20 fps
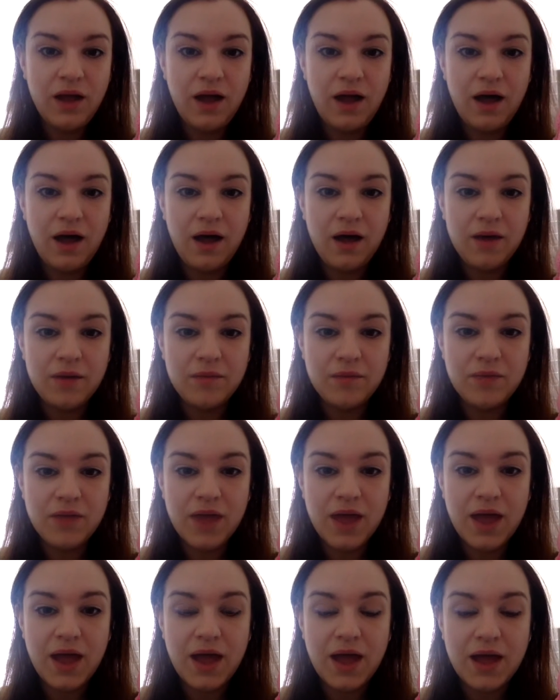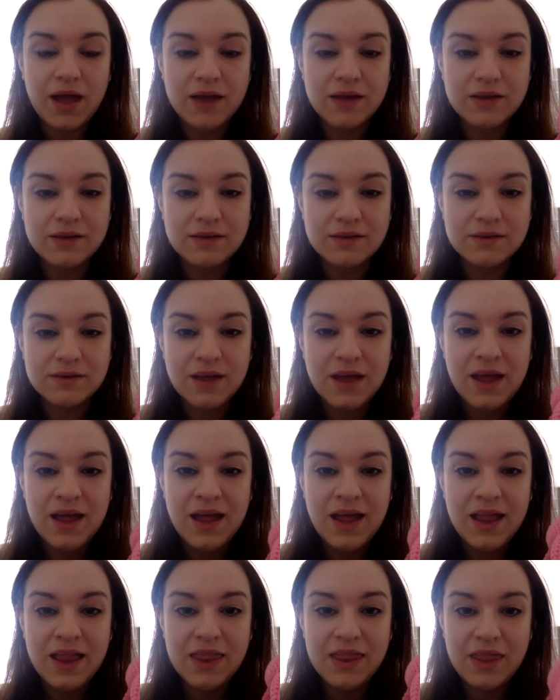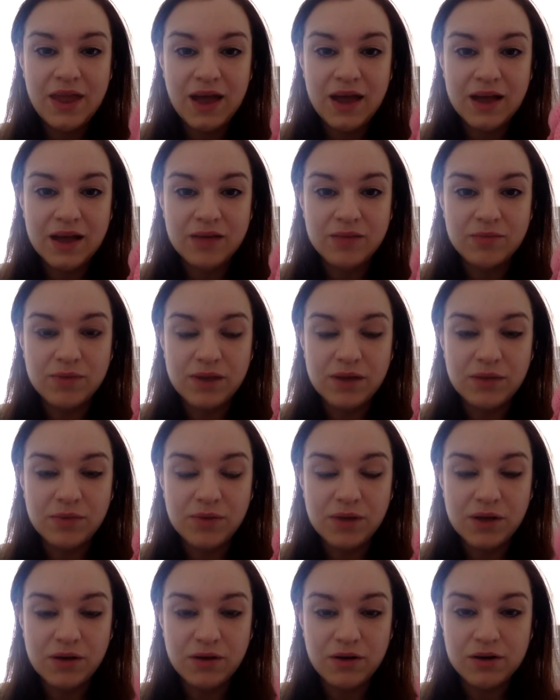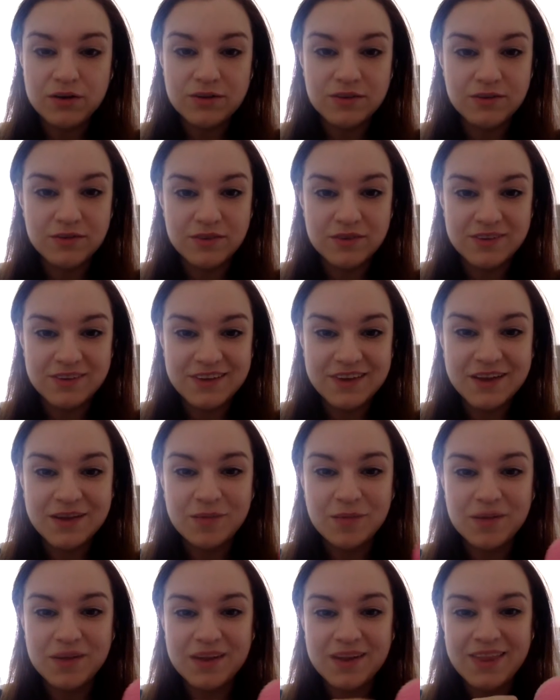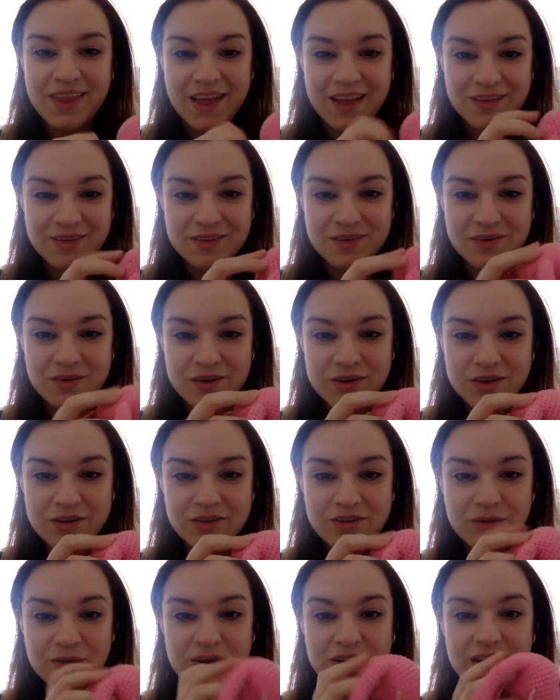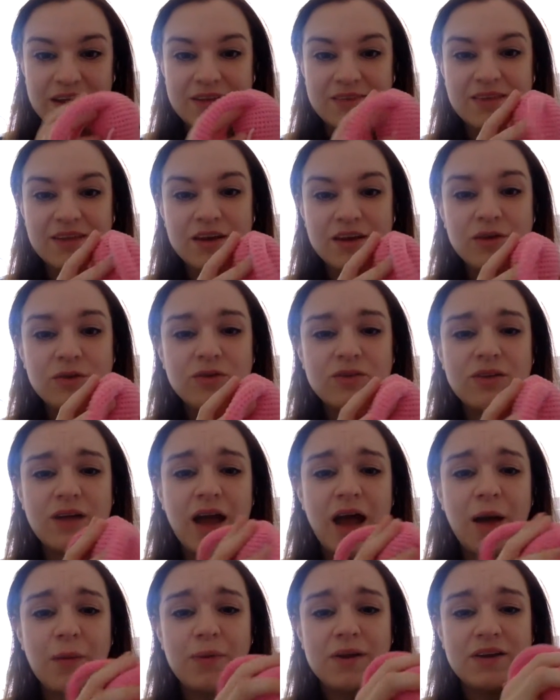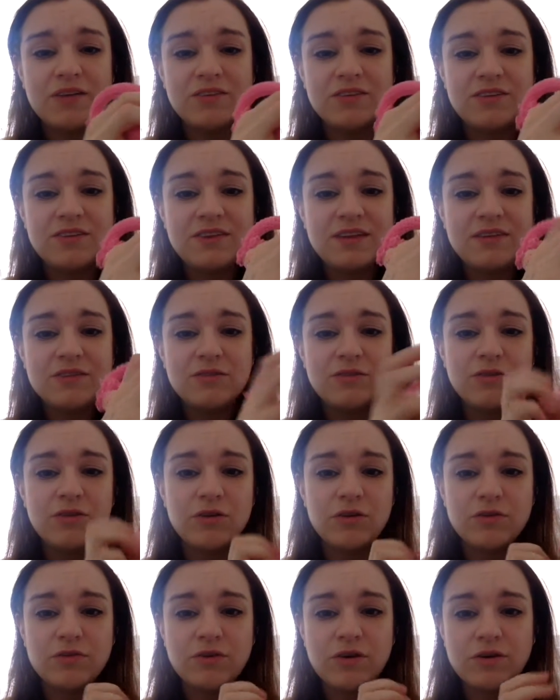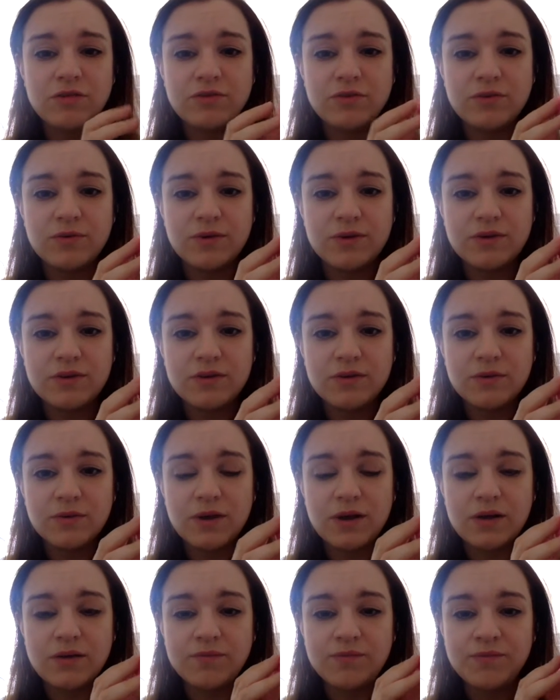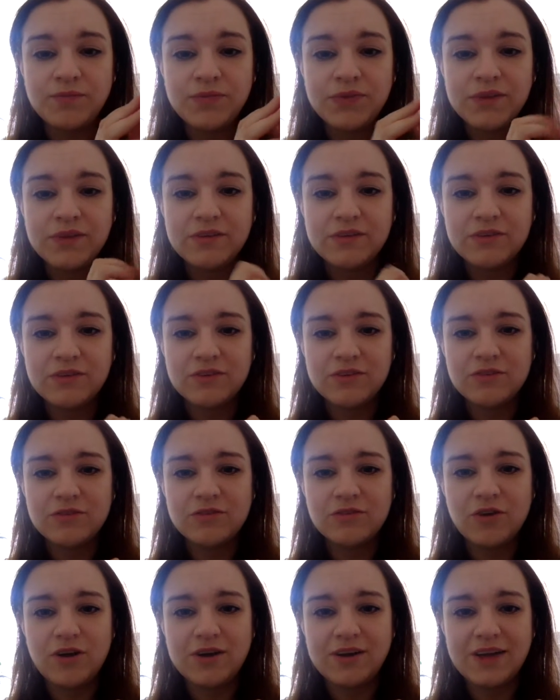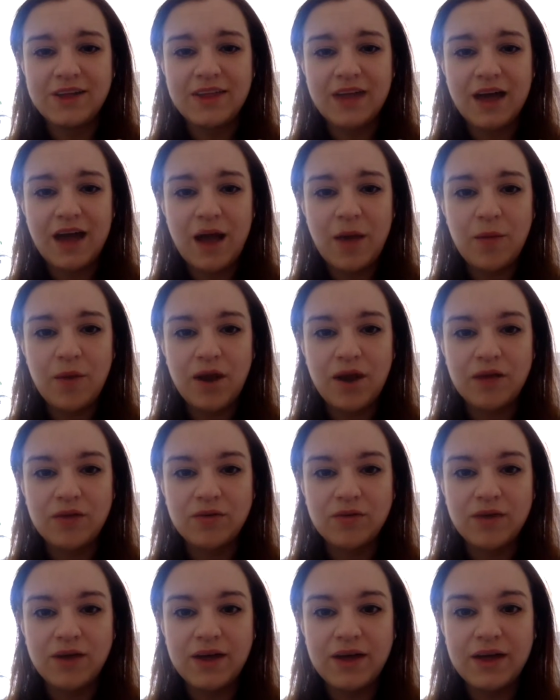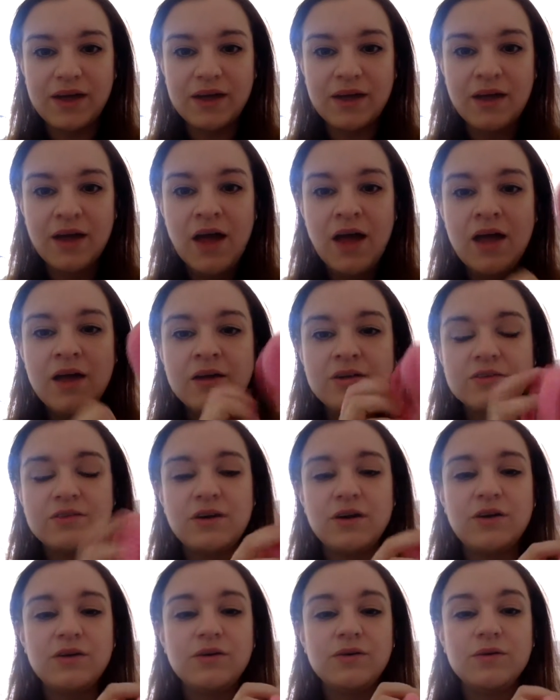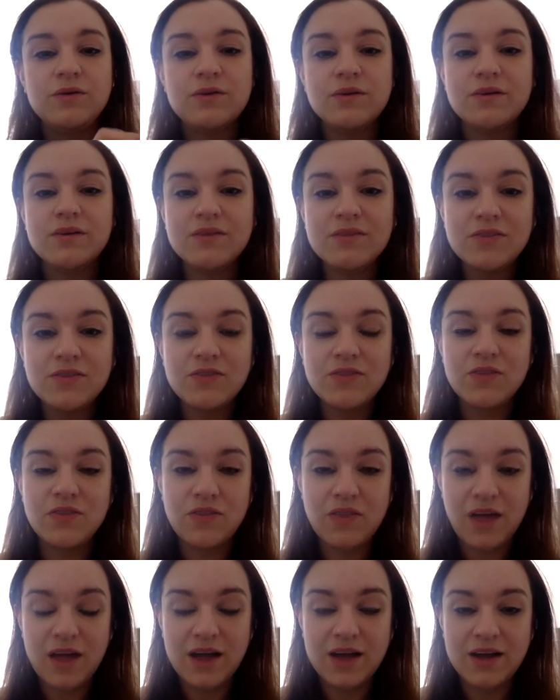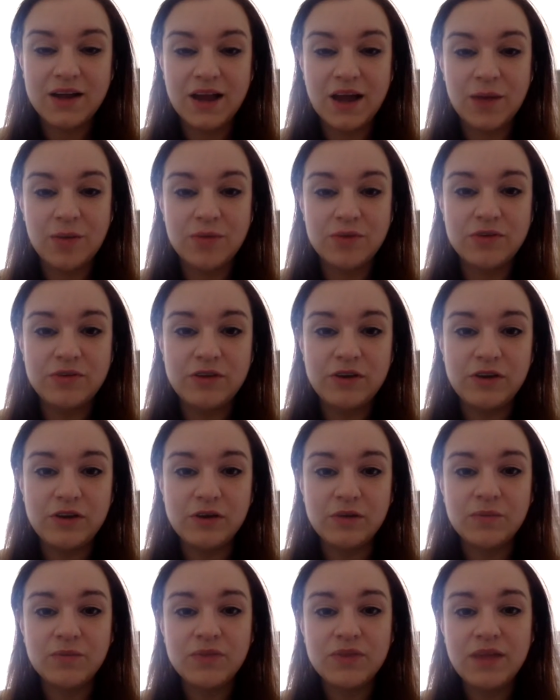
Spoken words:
And that can be pretty gross if you see it, but that's usually what it is. That can also happen if she's too far forwards as well. Just trying to get the camera angle right here. So that can happen too.